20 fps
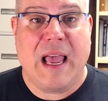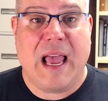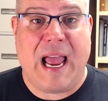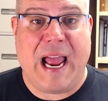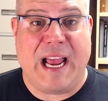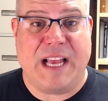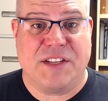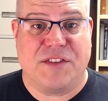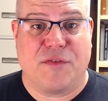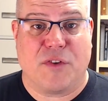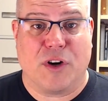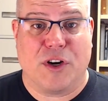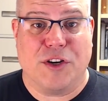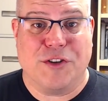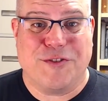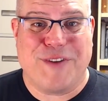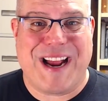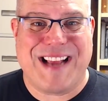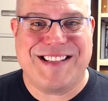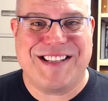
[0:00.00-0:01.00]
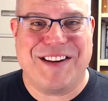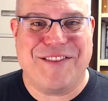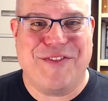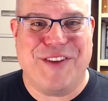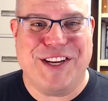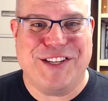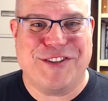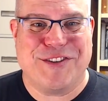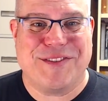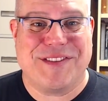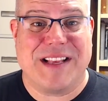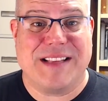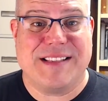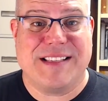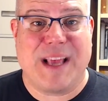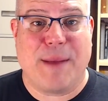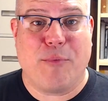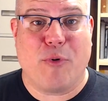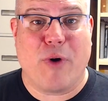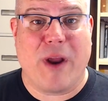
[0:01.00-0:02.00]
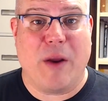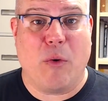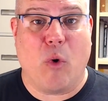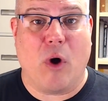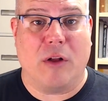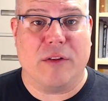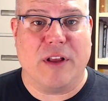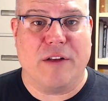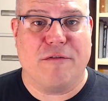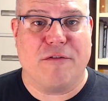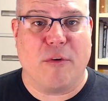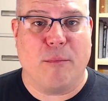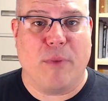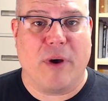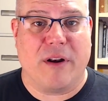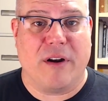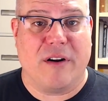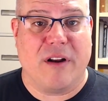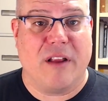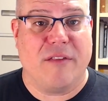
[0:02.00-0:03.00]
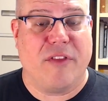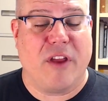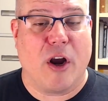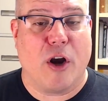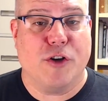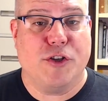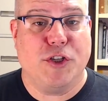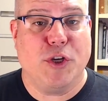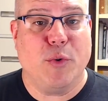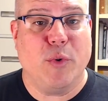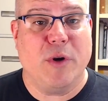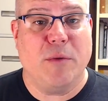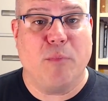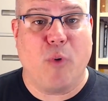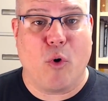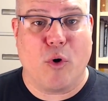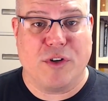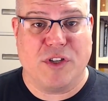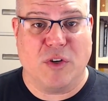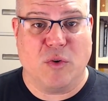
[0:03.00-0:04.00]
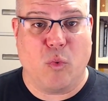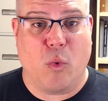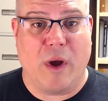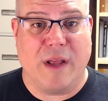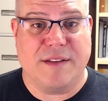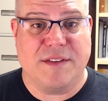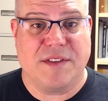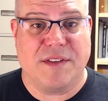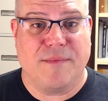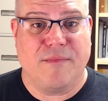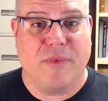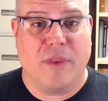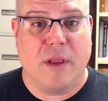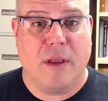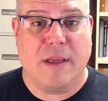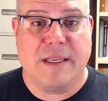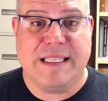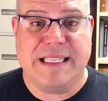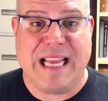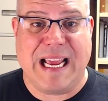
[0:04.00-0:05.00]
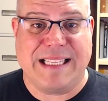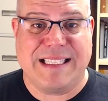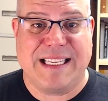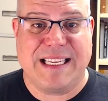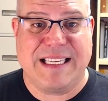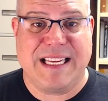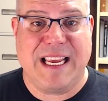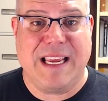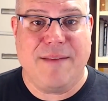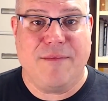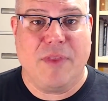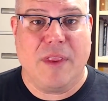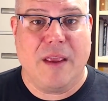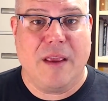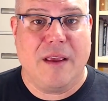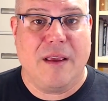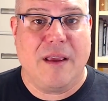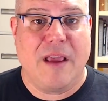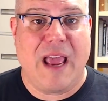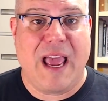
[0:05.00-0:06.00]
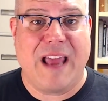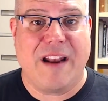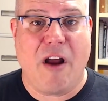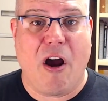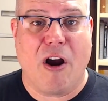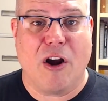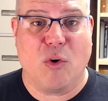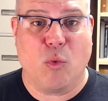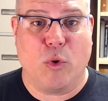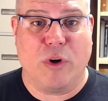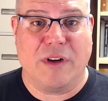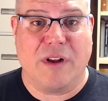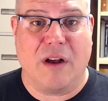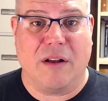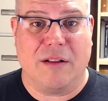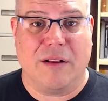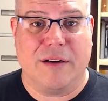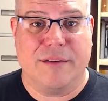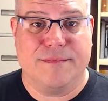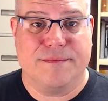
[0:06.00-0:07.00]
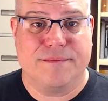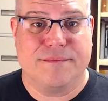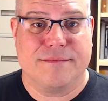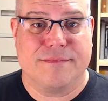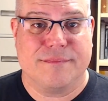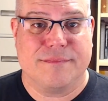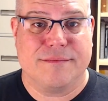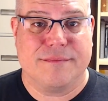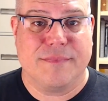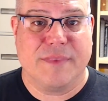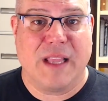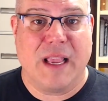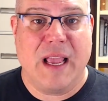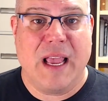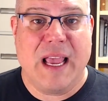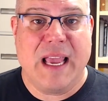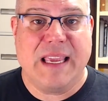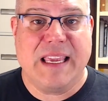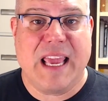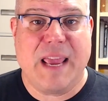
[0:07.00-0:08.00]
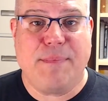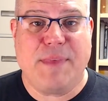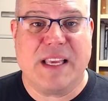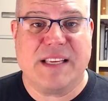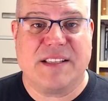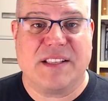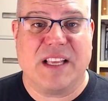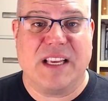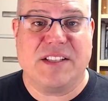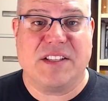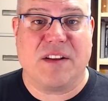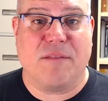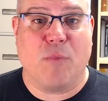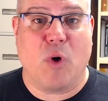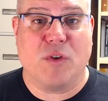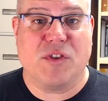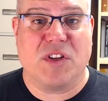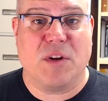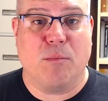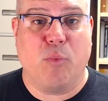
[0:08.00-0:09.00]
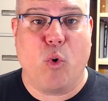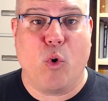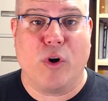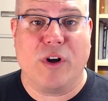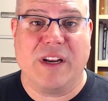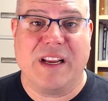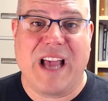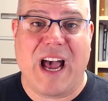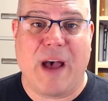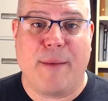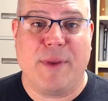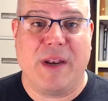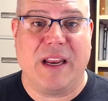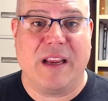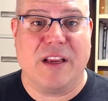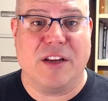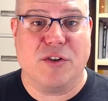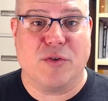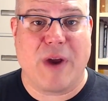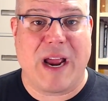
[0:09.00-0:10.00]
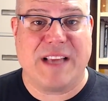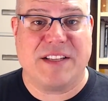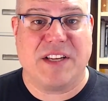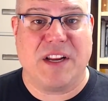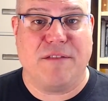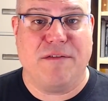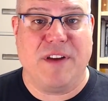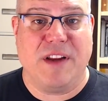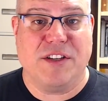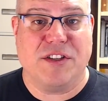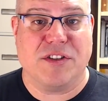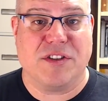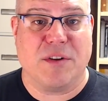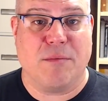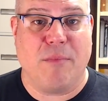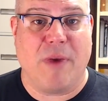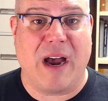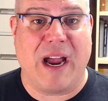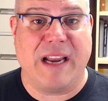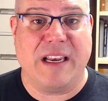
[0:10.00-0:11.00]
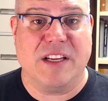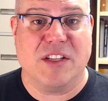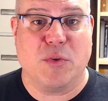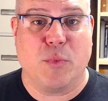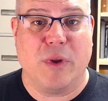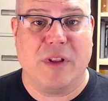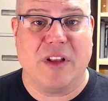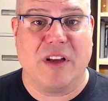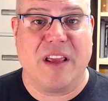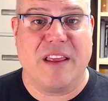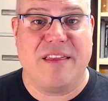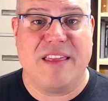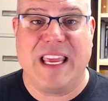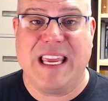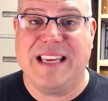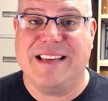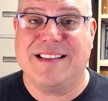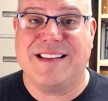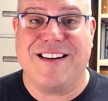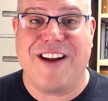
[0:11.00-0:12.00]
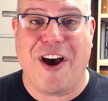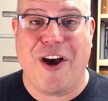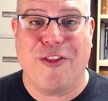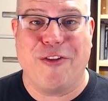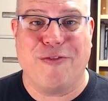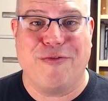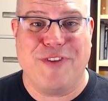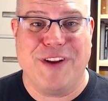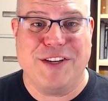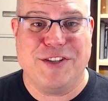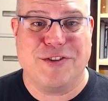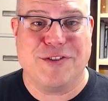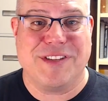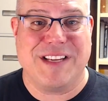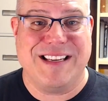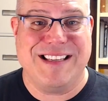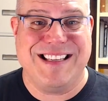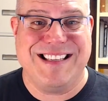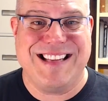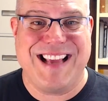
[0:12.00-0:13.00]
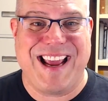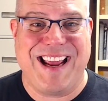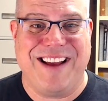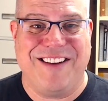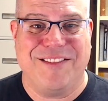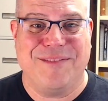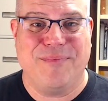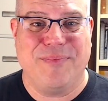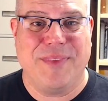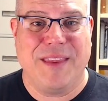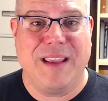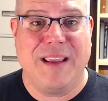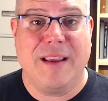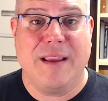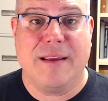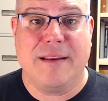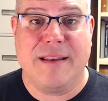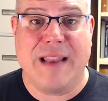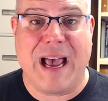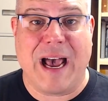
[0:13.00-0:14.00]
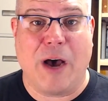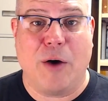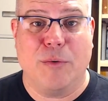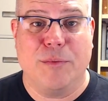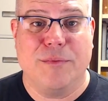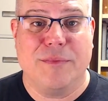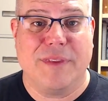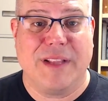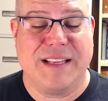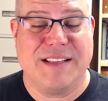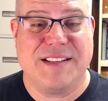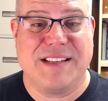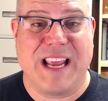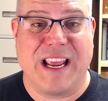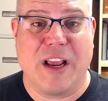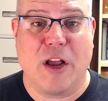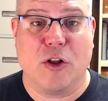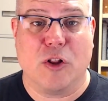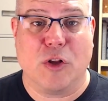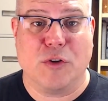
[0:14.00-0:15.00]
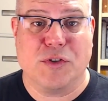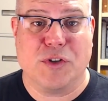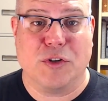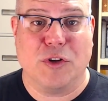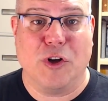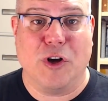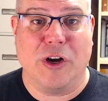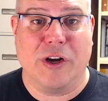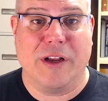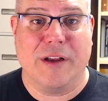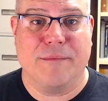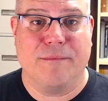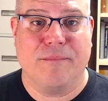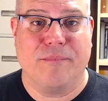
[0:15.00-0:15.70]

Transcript: As for contrasting features that separate walnut from butternut, there are two important ones: density and heartwood color. Keep these lists of most important common and contrasting features in mind as we look at these and other features in detail. Now, let's take a closer look.